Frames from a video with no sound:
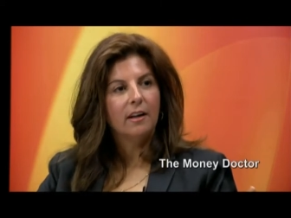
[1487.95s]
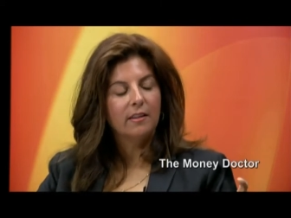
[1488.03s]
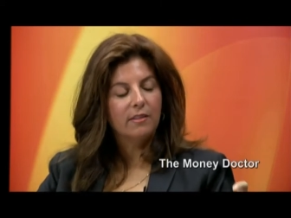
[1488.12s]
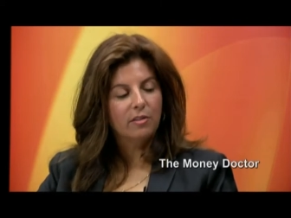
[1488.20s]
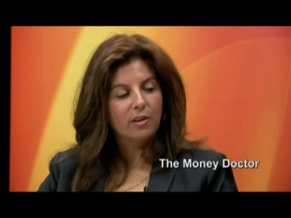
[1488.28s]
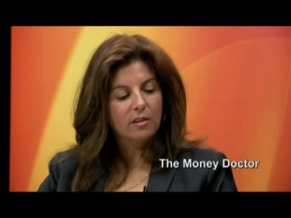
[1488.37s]

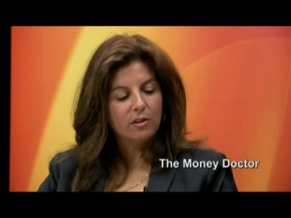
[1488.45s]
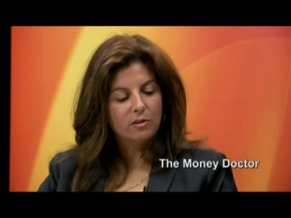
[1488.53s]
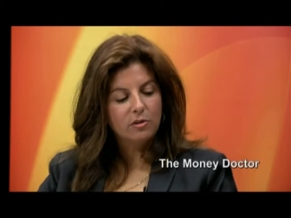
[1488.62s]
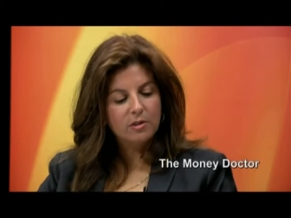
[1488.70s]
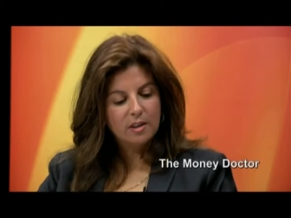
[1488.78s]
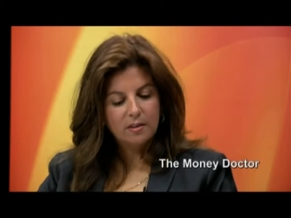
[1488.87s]
The thing that
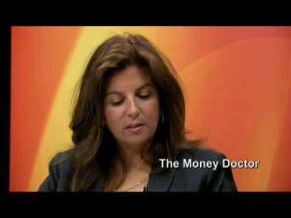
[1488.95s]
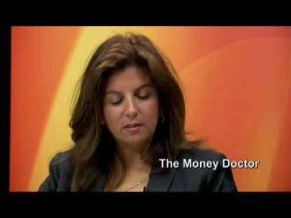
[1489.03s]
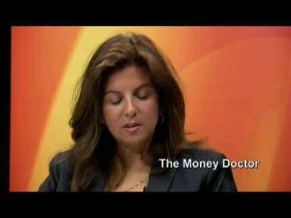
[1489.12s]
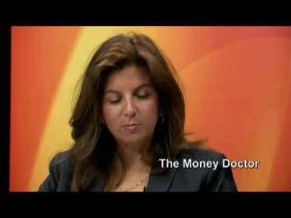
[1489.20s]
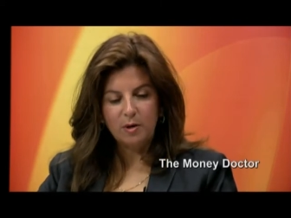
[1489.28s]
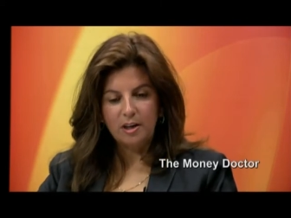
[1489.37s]
you said that
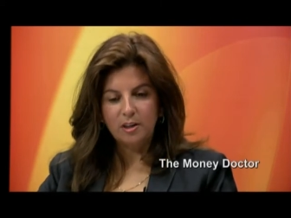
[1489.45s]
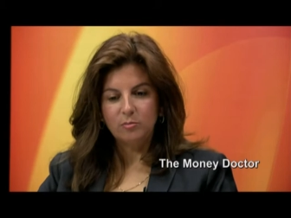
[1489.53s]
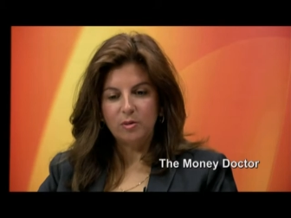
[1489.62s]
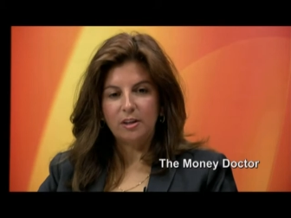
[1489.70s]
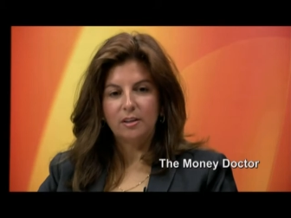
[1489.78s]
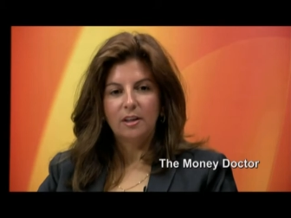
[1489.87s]
inspired
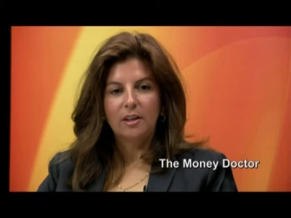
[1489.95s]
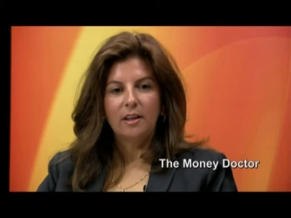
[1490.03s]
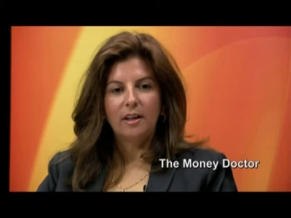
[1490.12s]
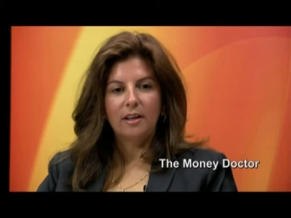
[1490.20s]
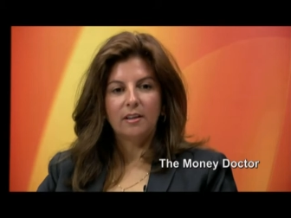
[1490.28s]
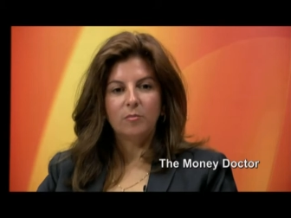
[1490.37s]
me,
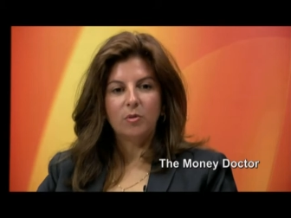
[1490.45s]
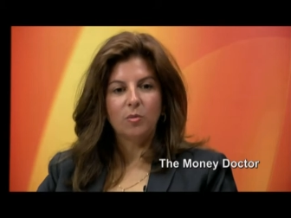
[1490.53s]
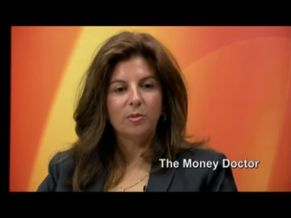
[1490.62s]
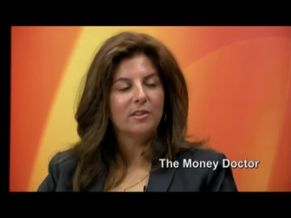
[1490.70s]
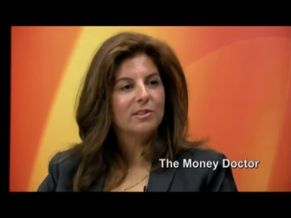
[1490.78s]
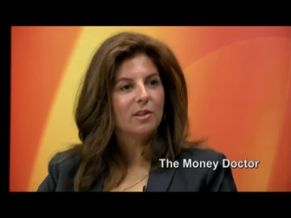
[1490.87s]
and I'm
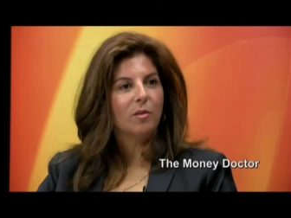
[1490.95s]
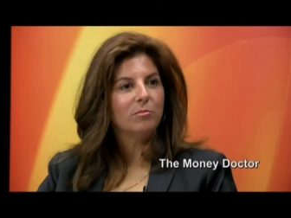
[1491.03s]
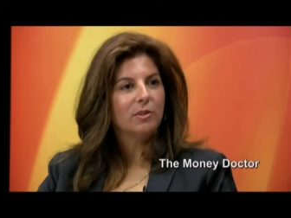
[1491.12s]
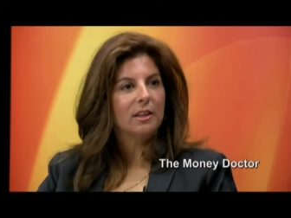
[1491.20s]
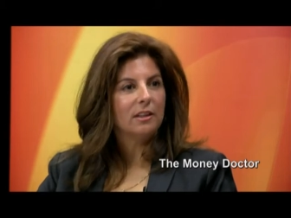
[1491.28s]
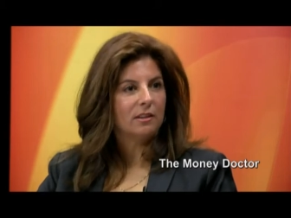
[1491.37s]
hoping
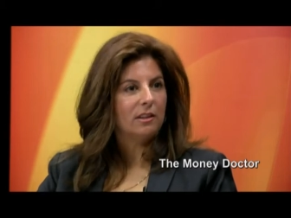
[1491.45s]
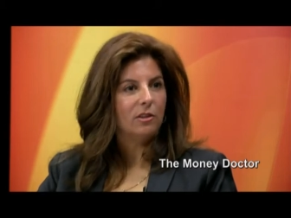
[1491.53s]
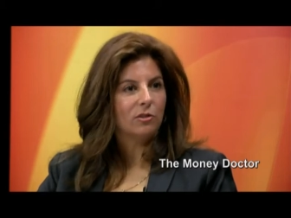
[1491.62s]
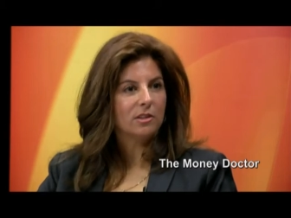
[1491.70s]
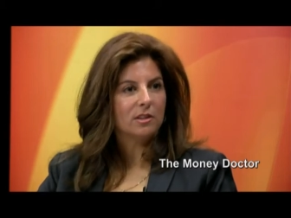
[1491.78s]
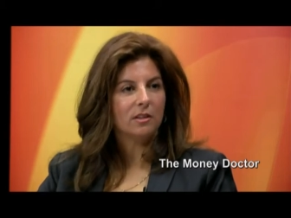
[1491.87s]
some kid
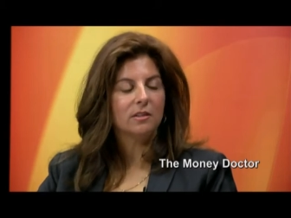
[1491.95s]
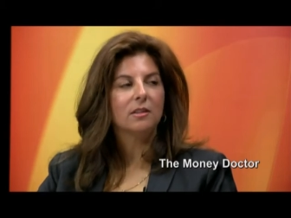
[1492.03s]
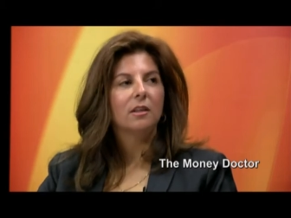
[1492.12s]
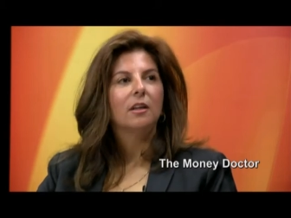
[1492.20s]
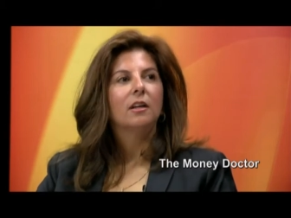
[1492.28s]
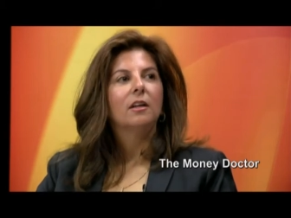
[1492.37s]
hears
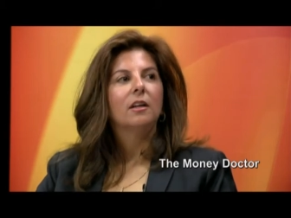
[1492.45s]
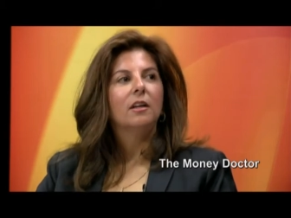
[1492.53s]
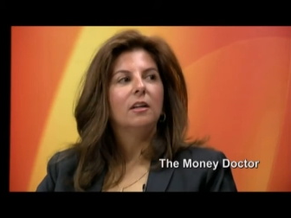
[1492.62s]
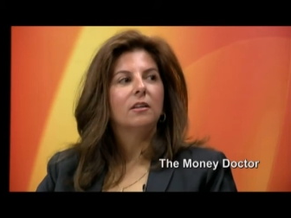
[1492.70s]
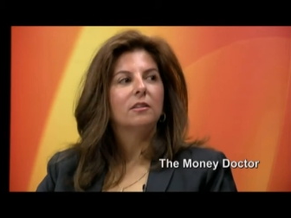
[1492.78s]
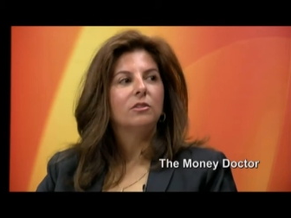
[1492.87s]
this
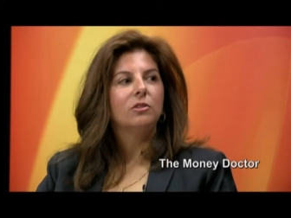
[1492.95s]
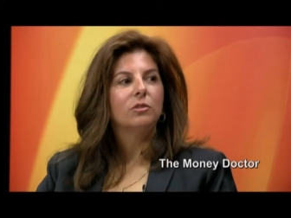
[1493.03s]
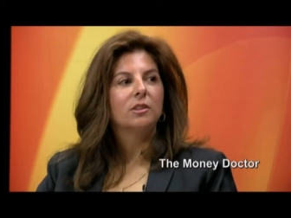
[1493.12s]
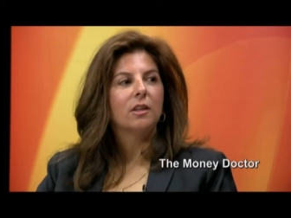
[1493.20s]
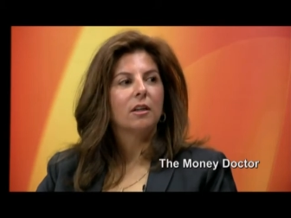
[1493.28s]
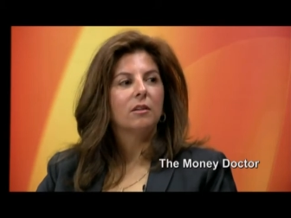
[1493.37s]
is you
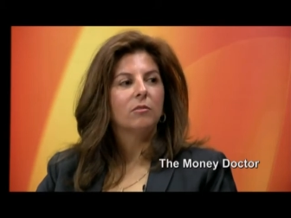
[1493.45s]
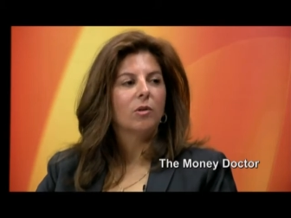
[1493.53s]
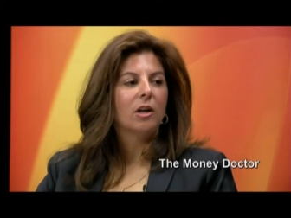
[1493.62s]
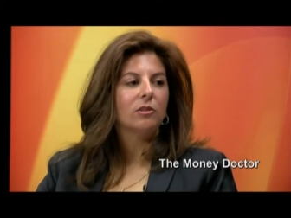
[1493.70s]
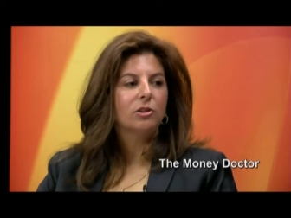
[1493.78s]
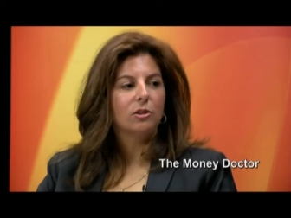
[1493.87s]
said,
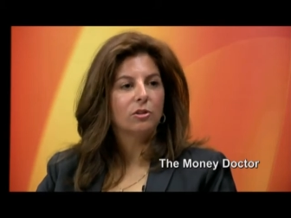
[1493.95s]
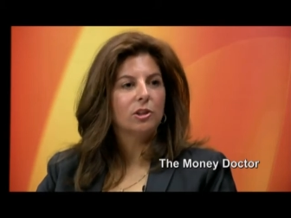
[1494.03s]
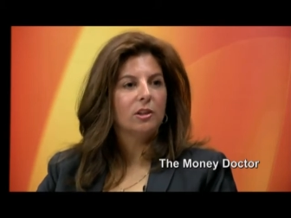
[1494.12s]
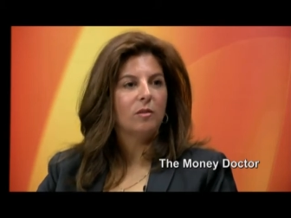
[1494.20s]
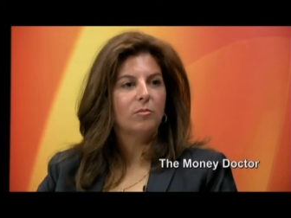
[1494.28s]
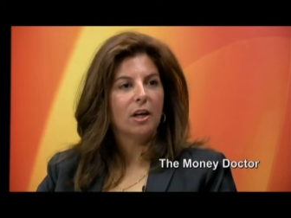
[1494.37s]
well, you know,
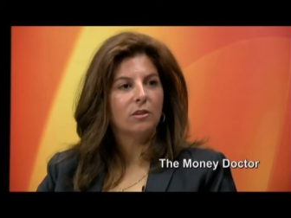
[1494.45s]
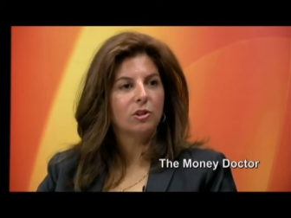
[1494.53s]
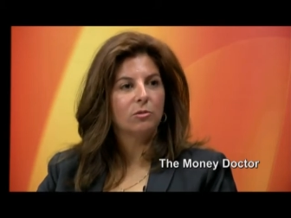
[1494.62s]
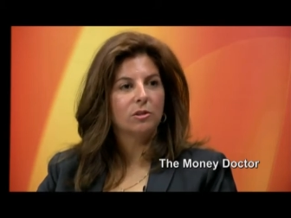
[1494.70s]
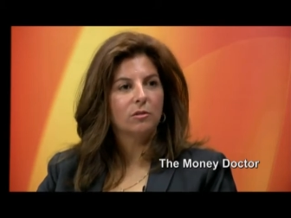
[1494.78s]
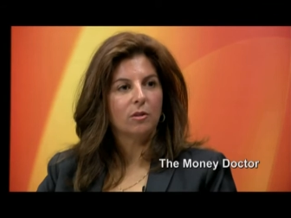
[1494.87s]
she came down,
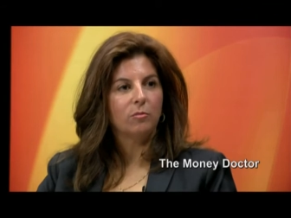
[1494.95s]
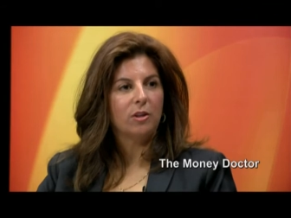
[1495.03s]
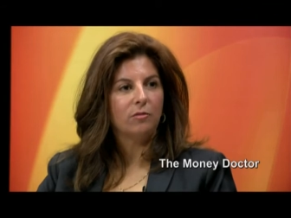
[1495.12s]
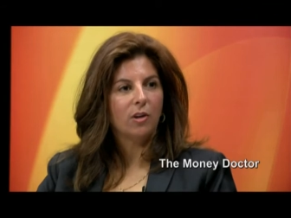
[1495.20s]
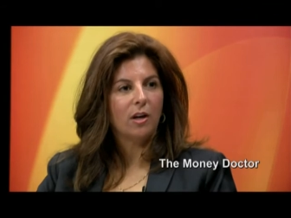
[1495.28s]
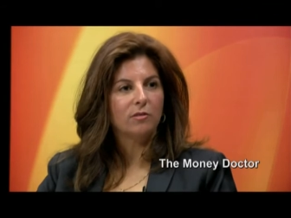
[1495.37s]
she was going to be
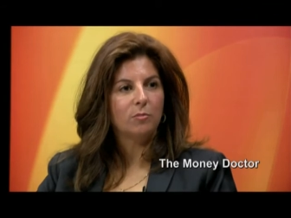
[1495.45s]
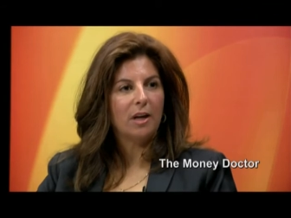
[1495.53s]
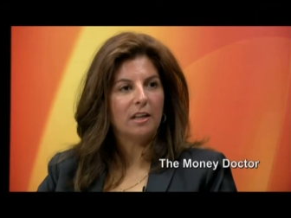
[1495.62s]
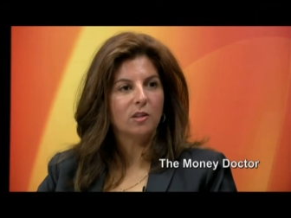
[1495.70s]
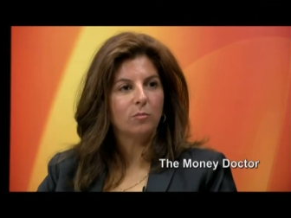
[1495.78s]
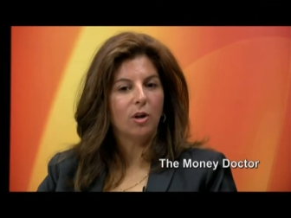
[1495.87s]
involved in
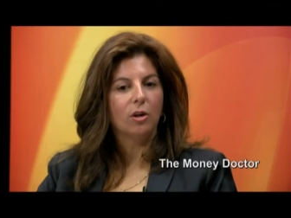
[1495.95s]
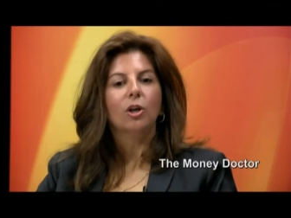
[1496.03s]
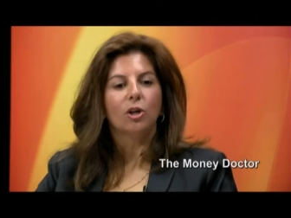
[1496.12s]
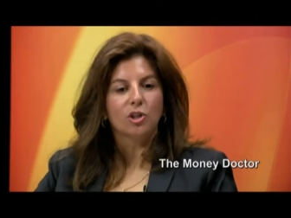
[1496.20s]
basketball.